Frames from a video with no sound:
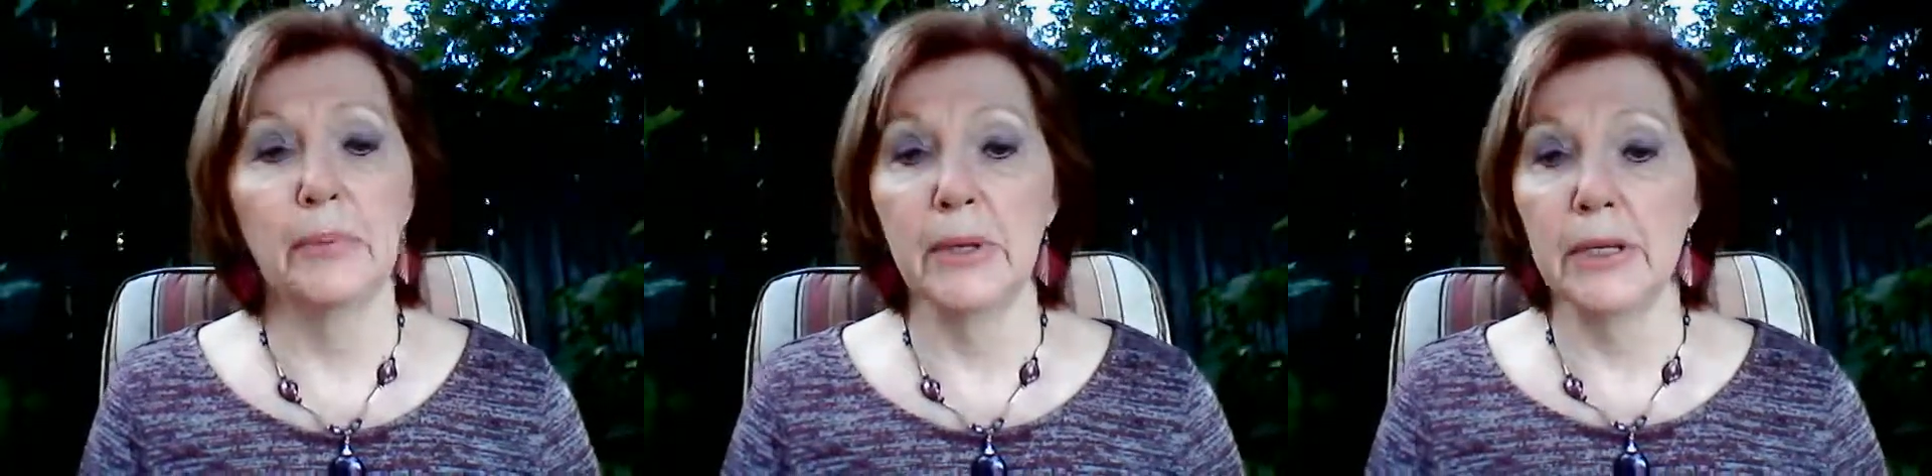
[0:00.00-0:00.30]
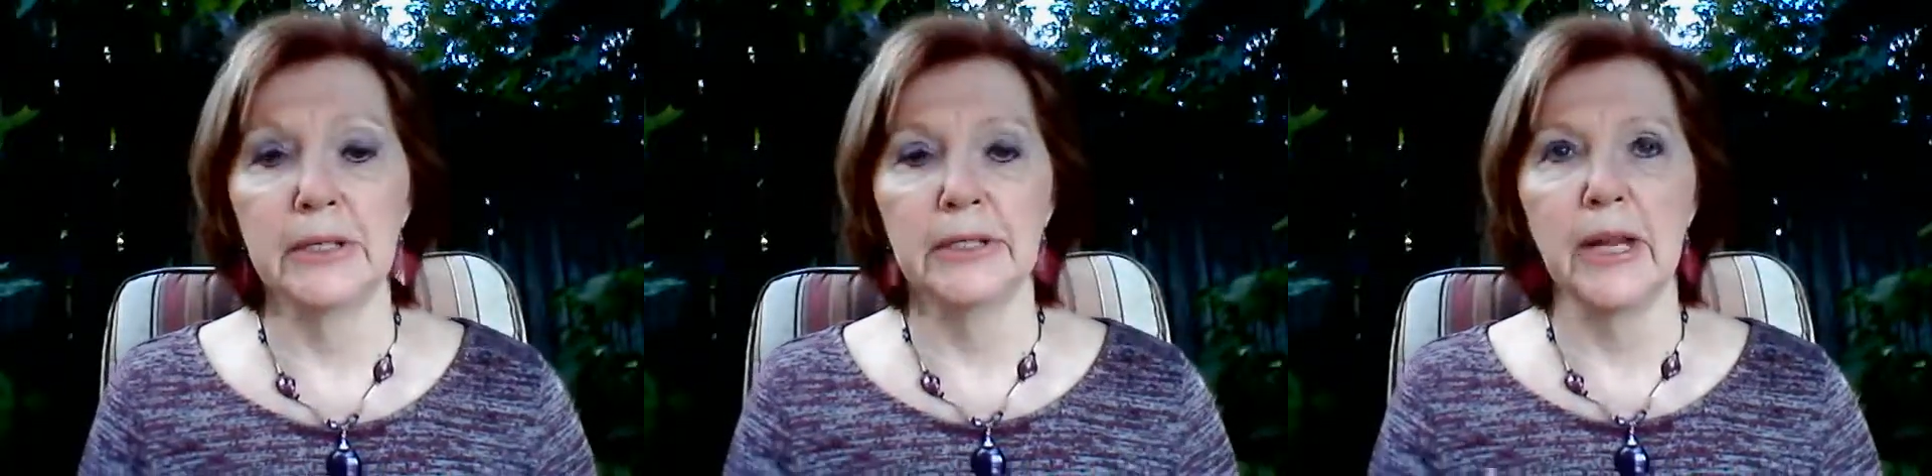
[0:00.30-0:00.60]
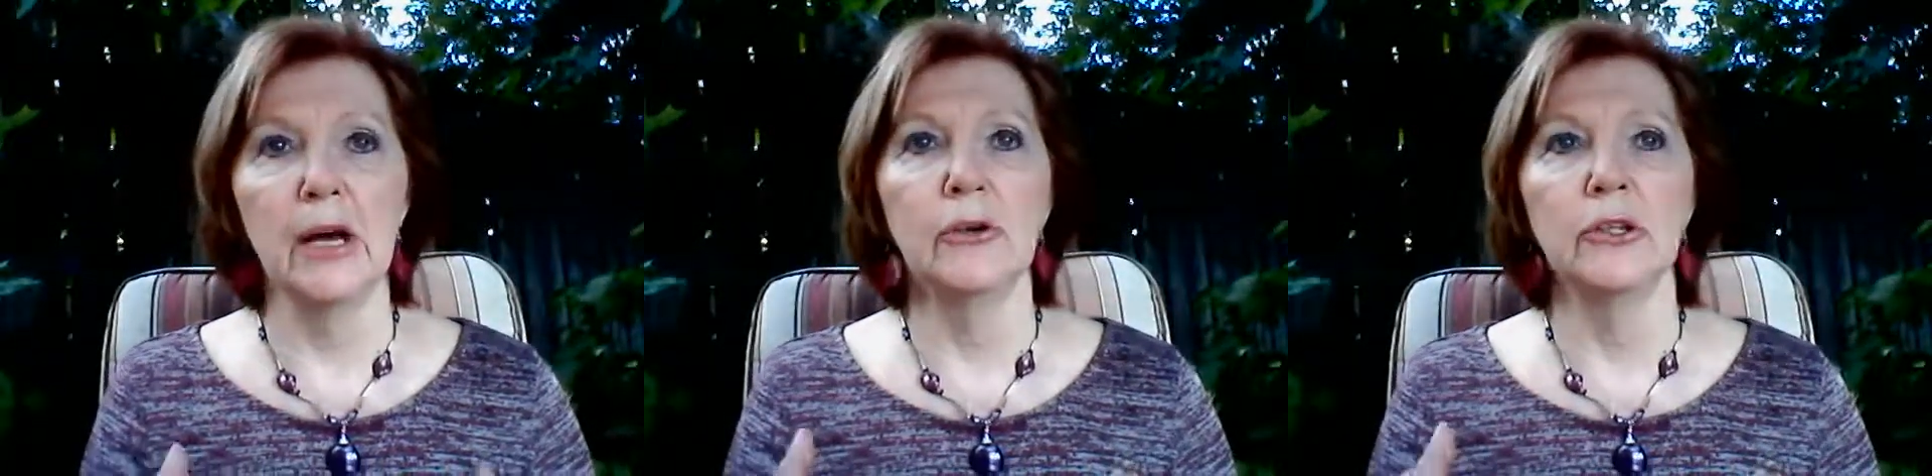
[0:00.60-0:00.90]
because
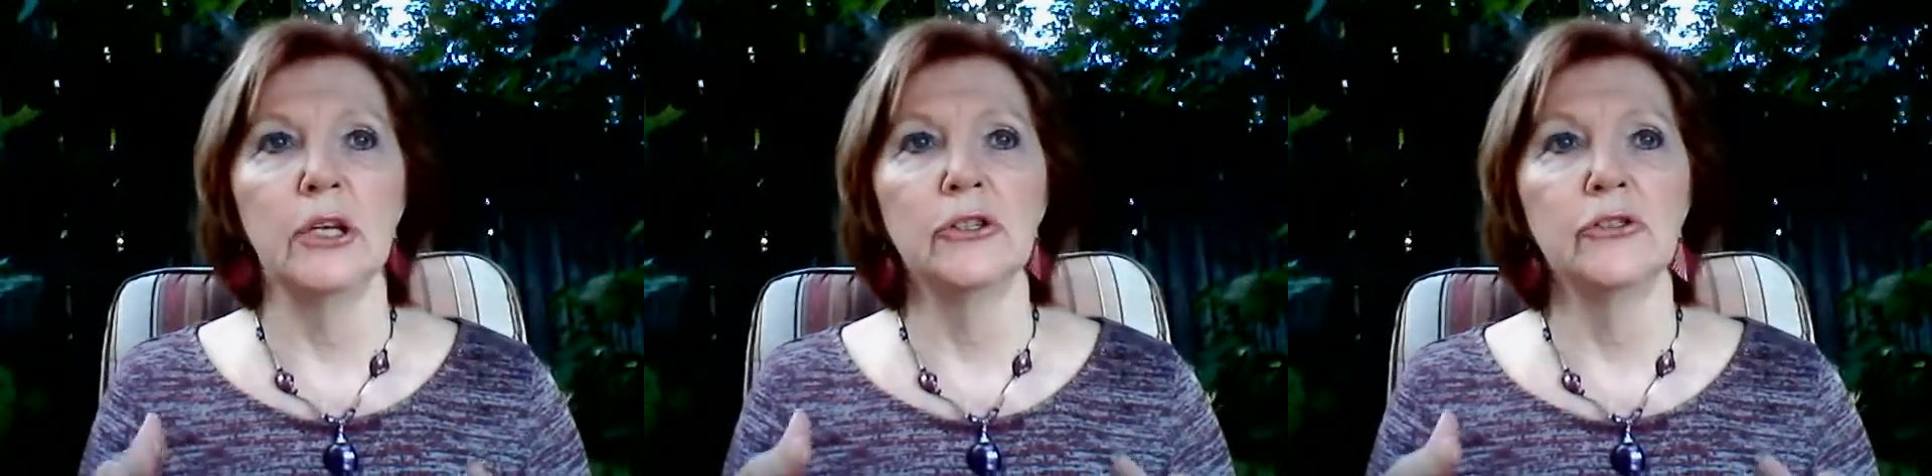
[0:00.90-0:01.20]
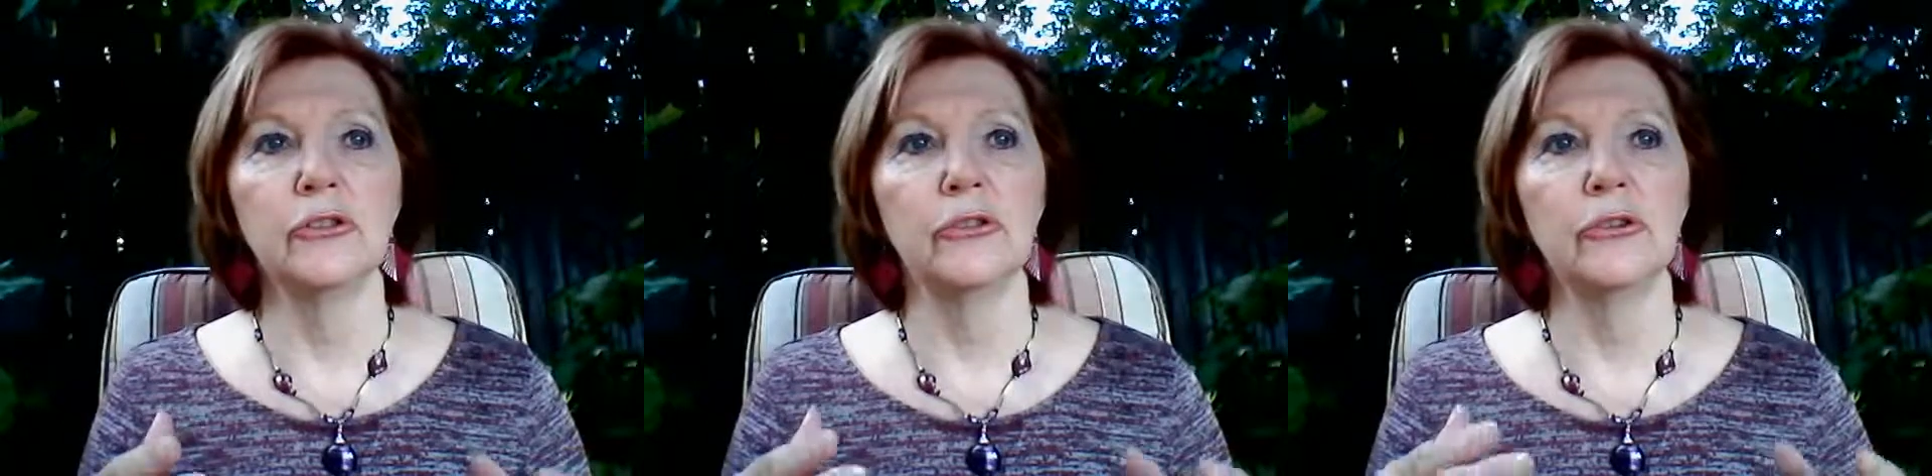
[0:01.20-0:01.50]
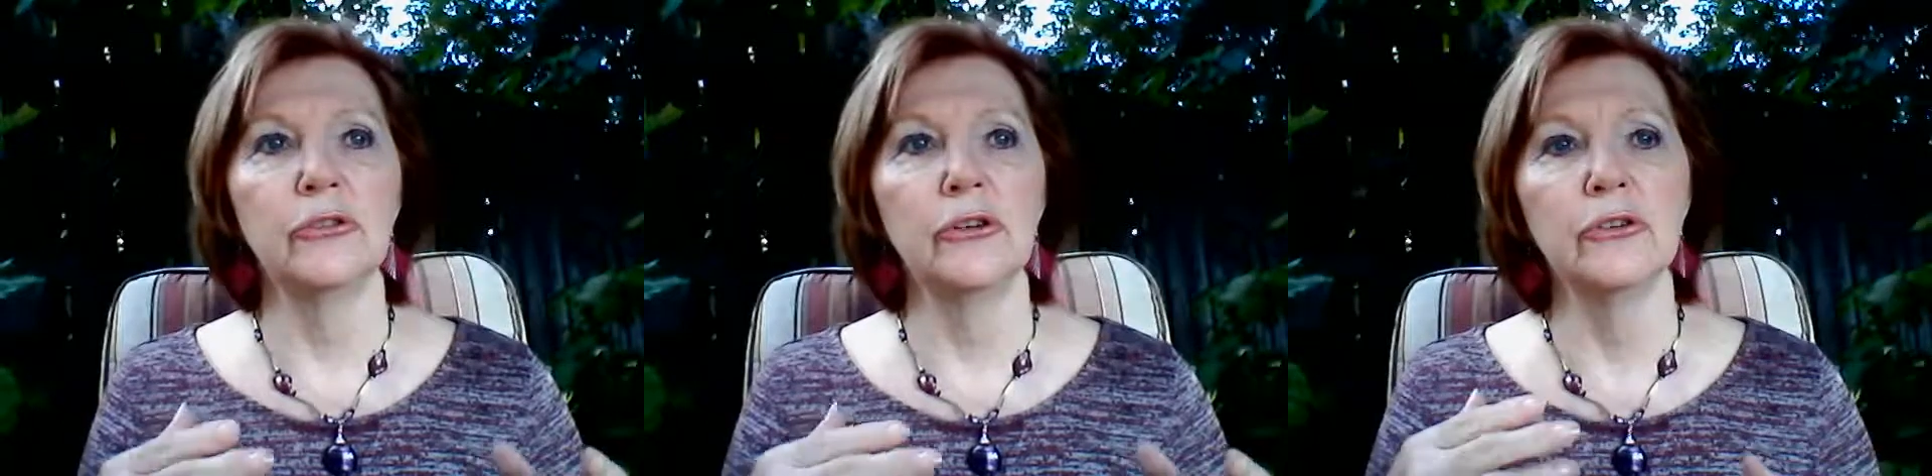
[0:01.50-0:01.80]
nowadays
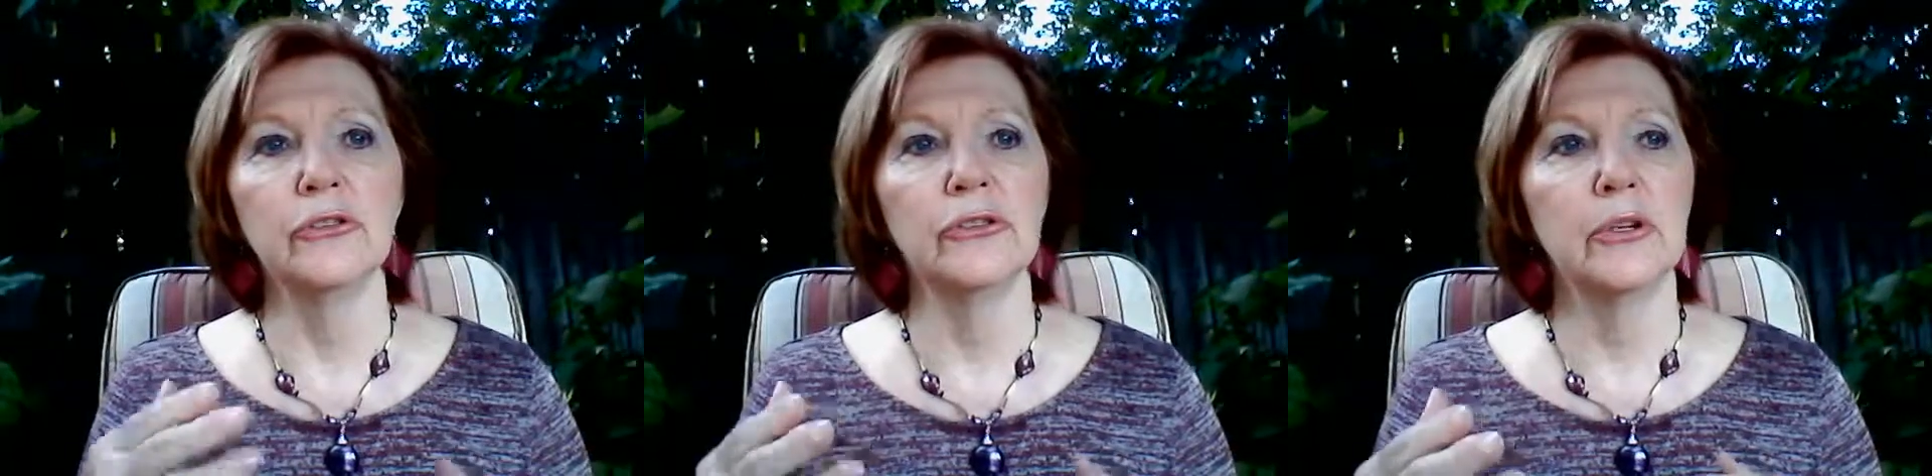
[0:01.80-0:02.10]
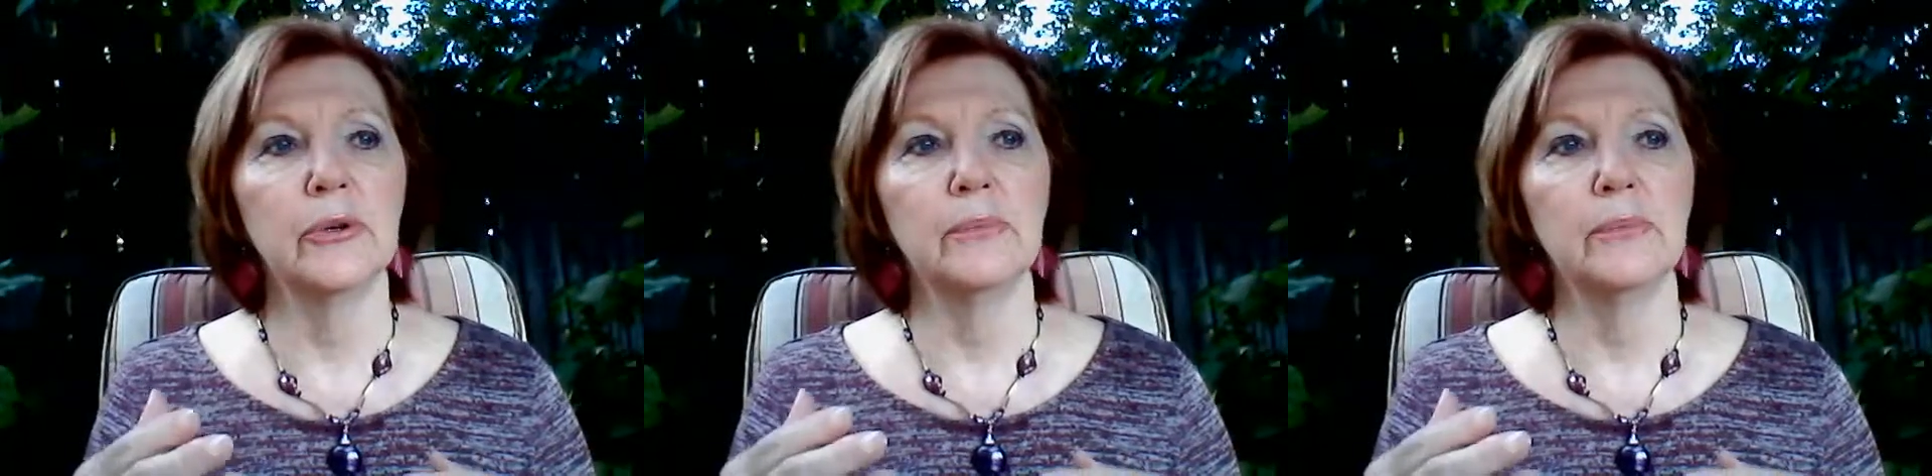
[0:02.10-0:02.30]
there's